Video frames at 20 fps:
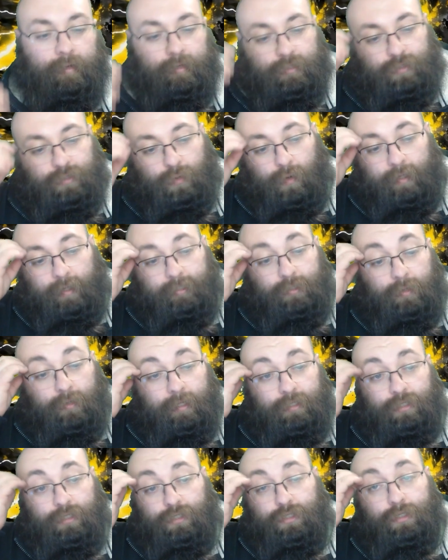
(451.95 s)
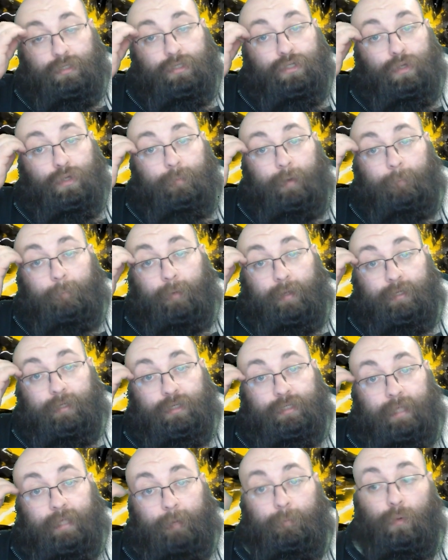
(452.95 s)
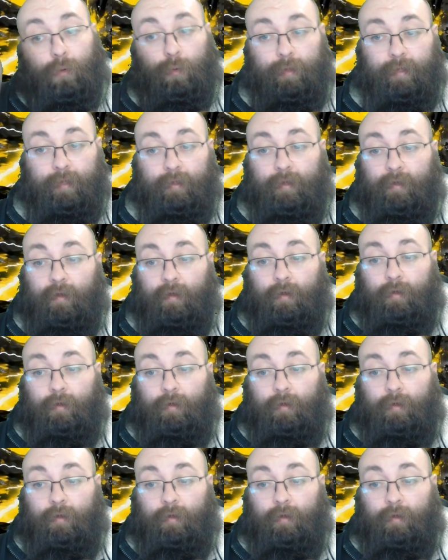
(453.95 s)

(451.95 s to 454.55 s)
So it's going to just super punish the opponent